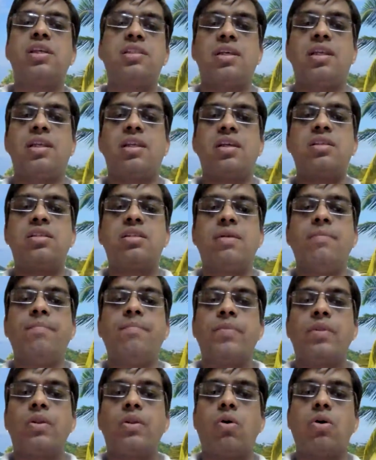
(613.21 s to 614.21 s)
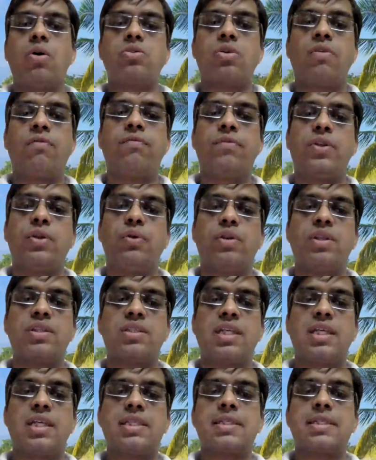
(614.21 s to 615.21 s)
serious cause of new
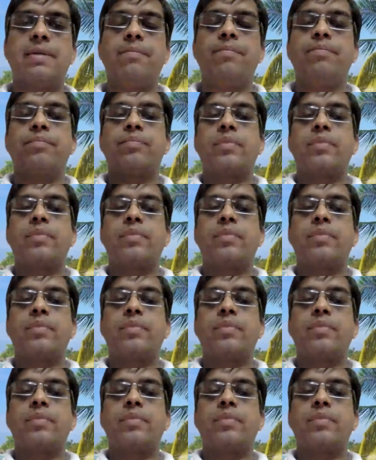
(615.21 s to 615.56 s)
disease.